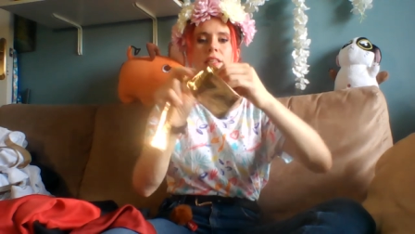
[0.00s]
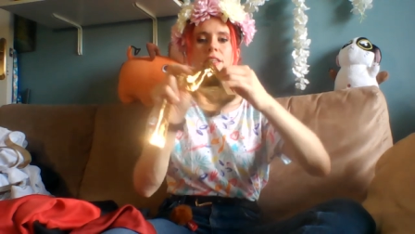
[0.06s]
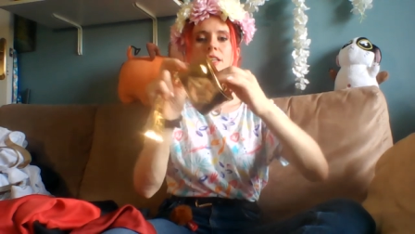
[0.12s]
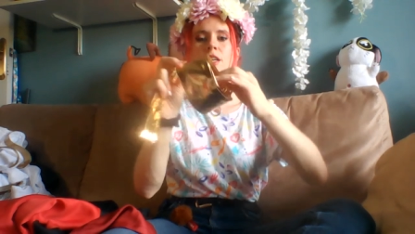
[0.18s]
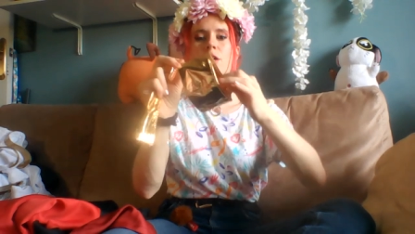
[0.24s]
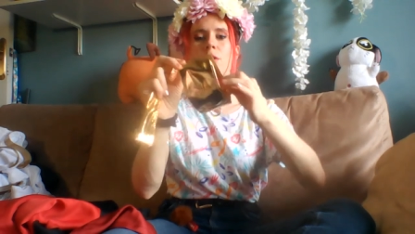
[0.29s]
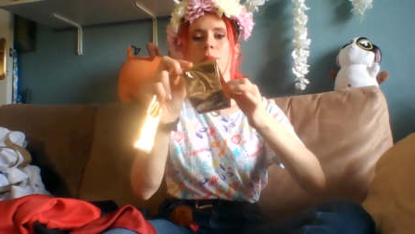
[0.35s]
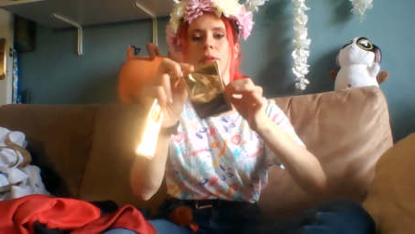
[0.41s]

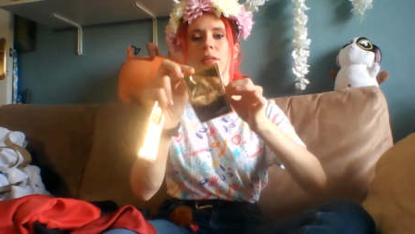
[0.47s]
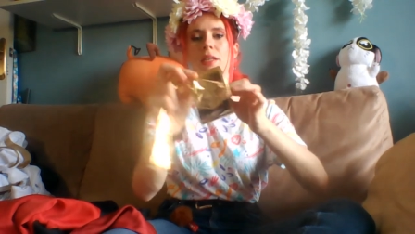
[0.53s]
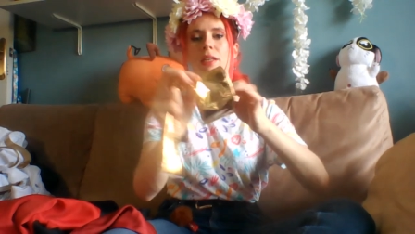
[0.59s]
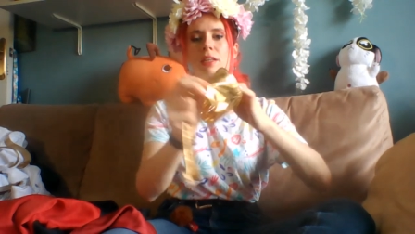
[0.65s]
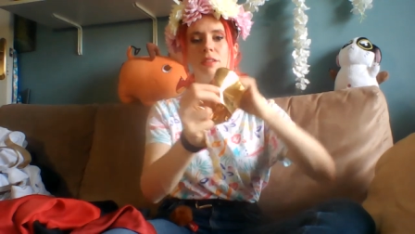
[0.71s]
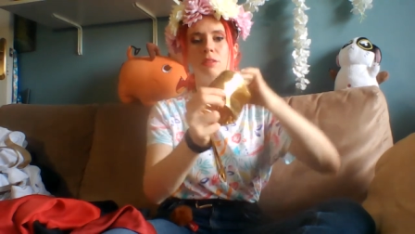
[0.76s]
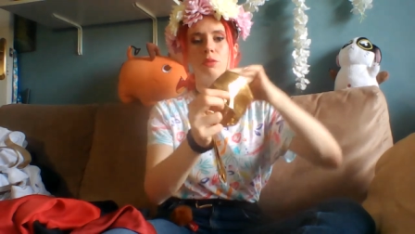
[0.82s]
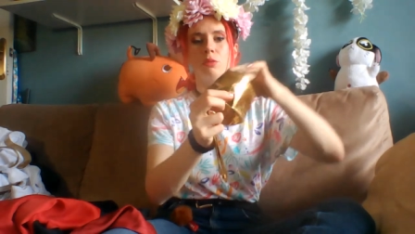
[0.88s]
They are
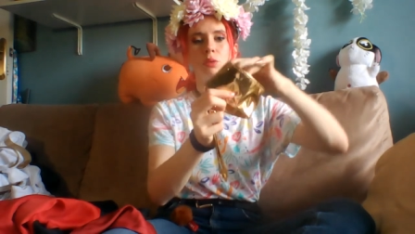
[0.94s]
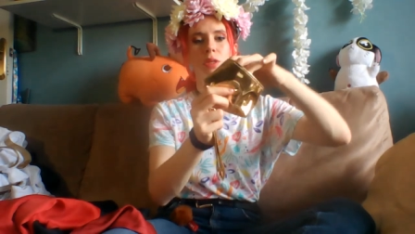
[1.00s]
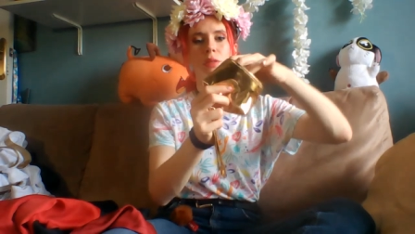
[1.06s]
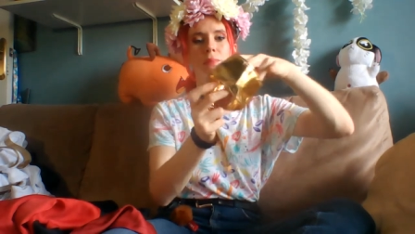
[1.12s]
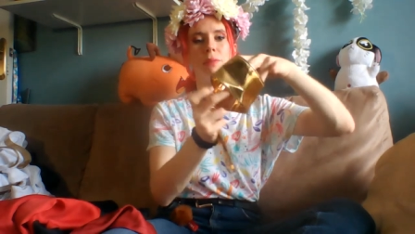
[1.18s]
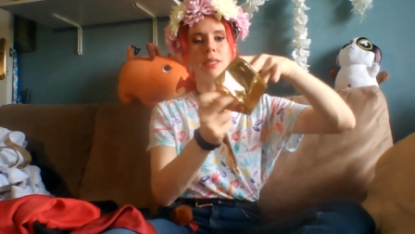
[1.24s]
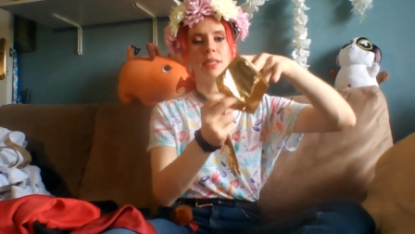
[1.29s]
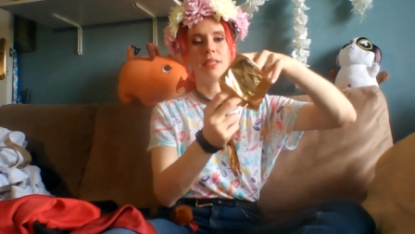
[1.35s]
made
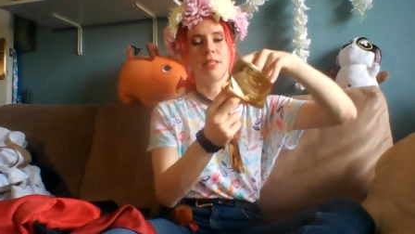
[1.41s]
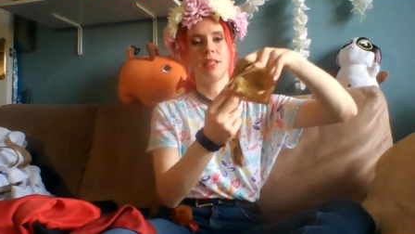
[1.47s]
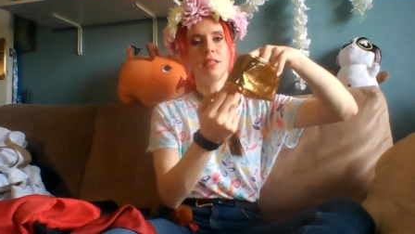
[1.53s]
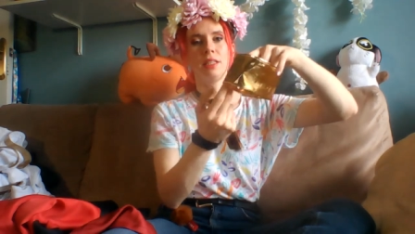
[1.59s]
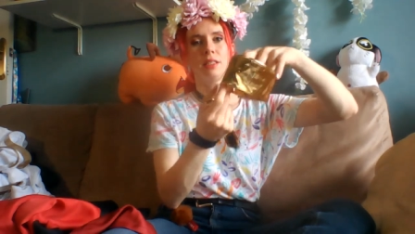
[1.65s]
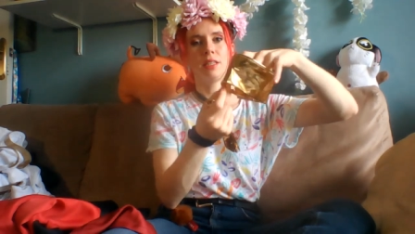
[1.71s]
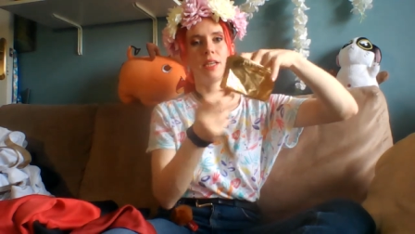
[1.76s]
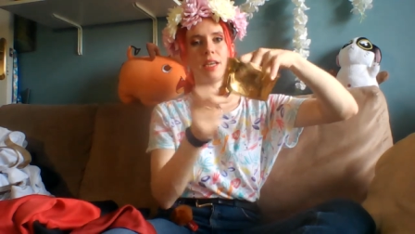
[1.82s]
with
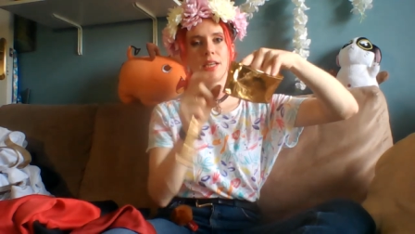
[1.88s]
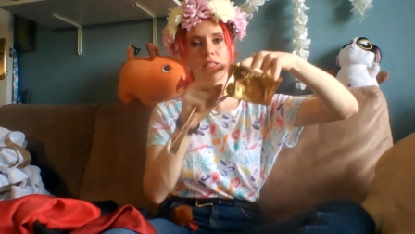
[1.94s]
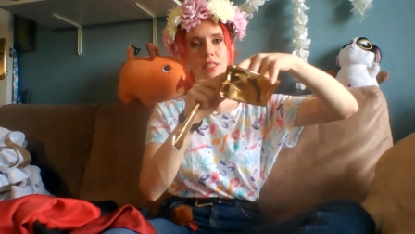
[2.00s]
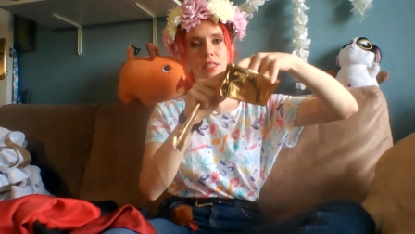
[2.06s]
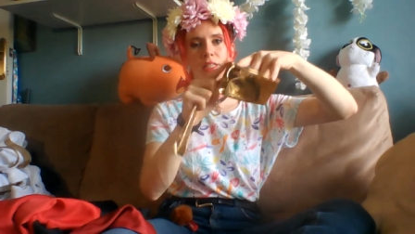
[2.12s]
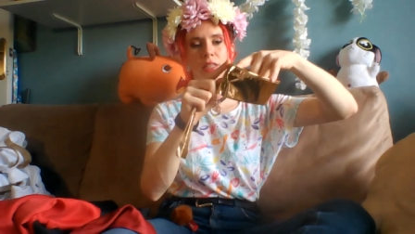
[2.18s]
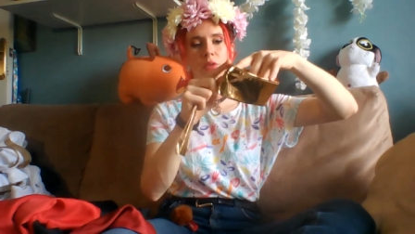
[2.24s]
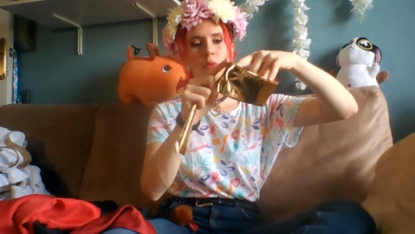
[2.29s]
vinyl, they are
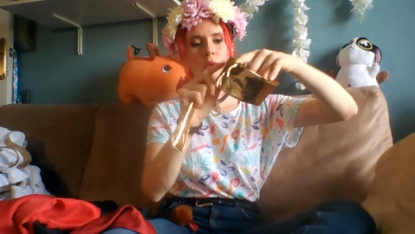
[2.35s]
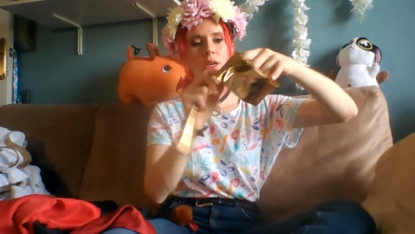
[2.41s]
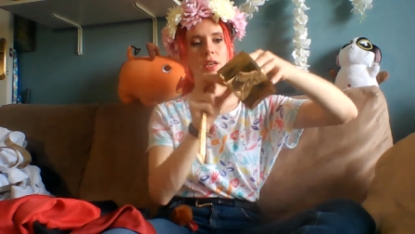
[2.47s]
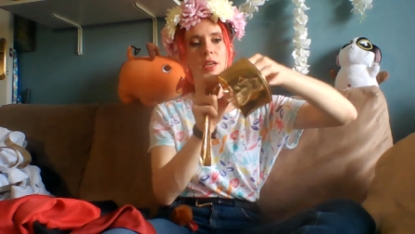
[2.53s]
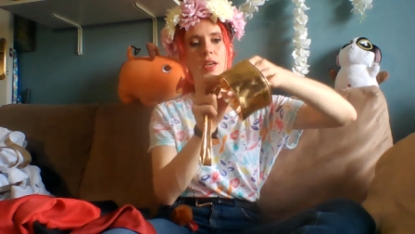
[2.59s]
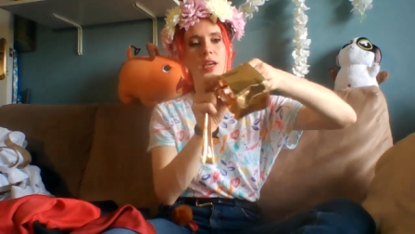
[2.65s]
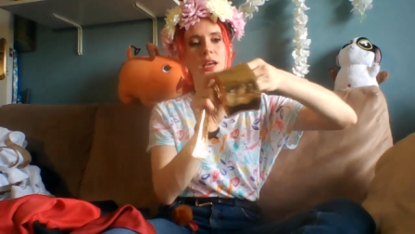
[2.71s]
sewed,